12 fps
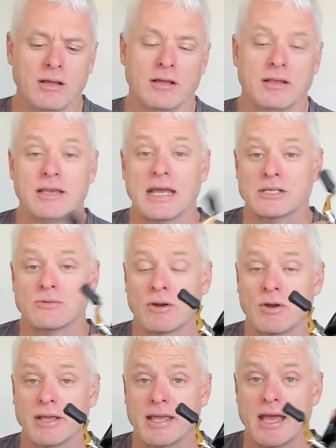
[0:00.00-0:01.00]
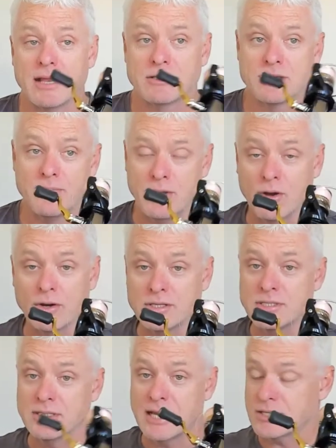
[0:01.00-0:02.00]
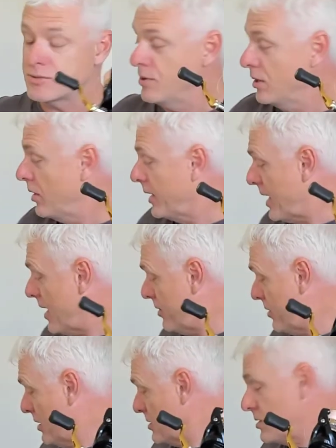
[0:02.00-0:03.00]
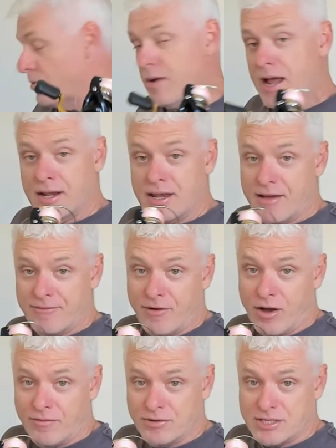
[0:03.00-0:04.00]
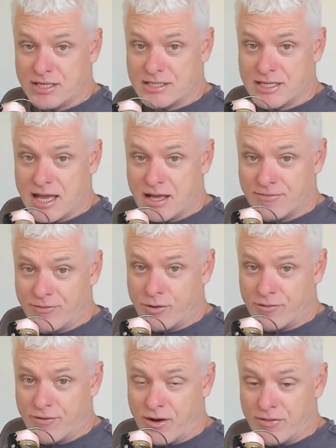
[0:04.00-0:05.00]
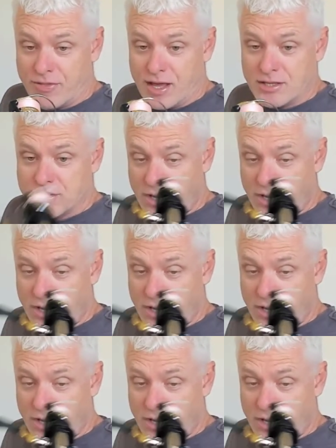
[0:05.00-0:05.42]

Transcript: Next one I get, to be honest, next reel I get that's around that 4,000 or 5,000,